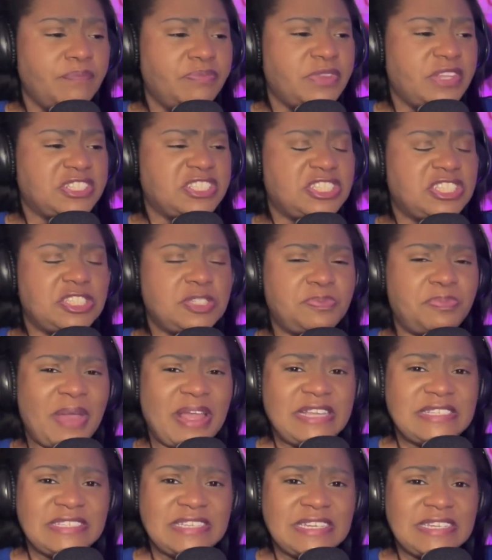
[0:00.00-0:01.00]
the
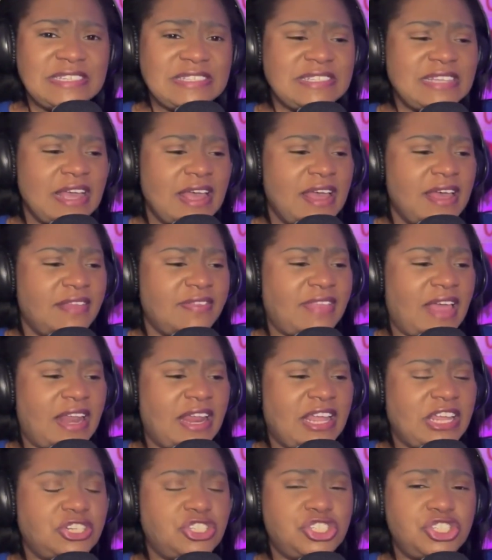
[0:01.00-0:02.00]
spaces that
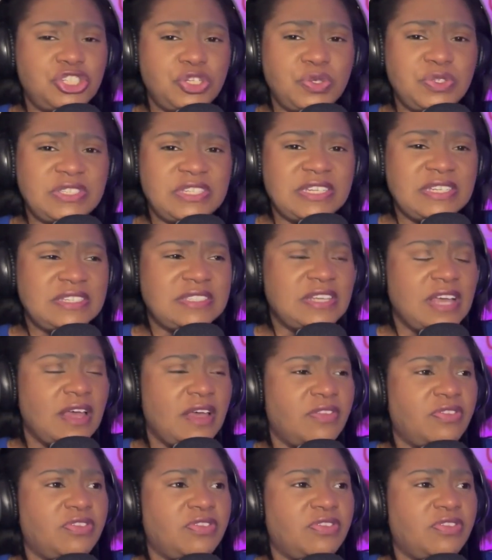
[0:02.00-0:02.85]
he chooses.